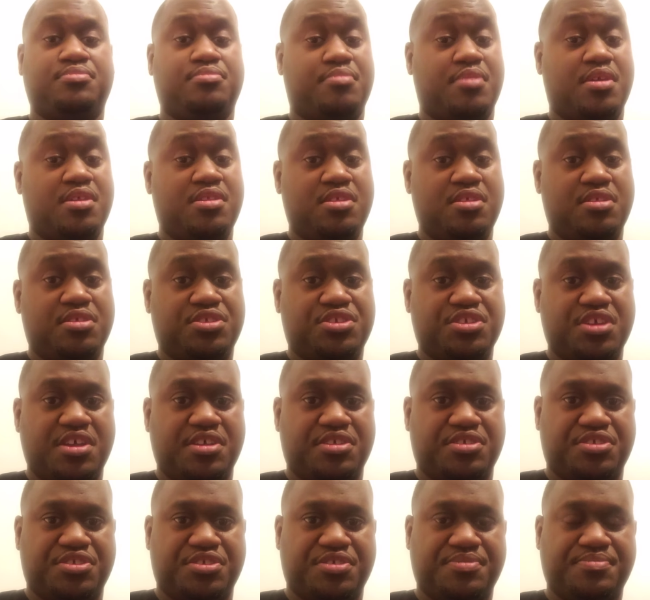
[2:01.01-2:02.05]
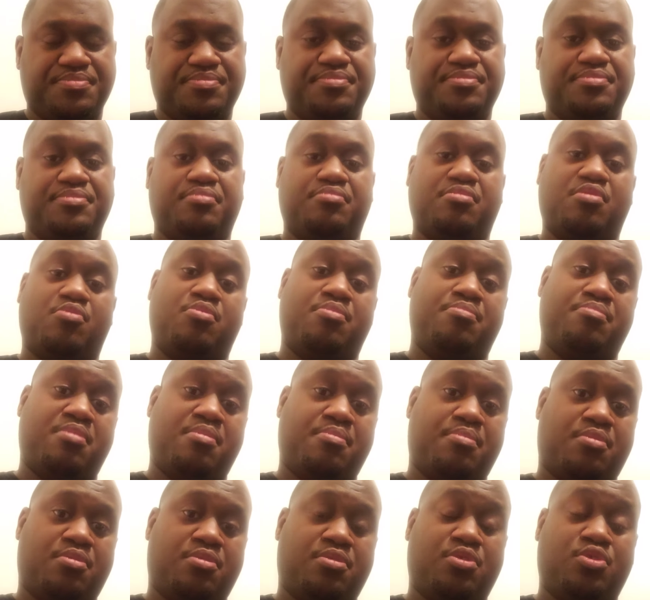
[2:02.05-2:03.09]
may need to change. But
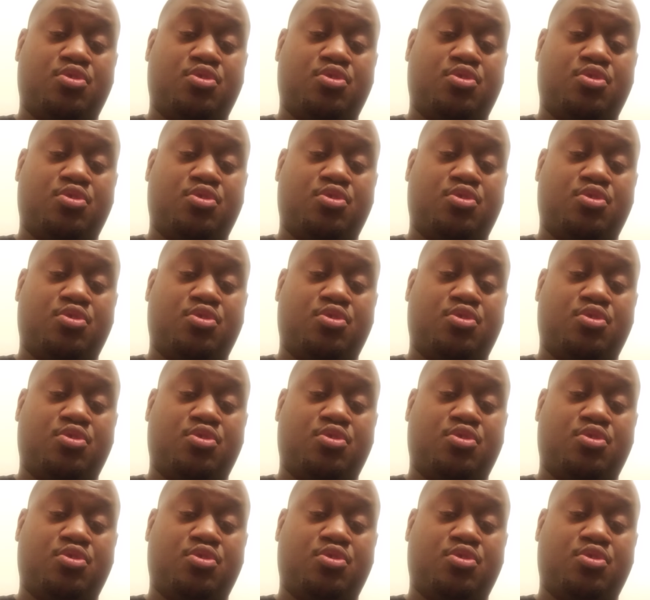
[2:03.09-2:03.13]
remember,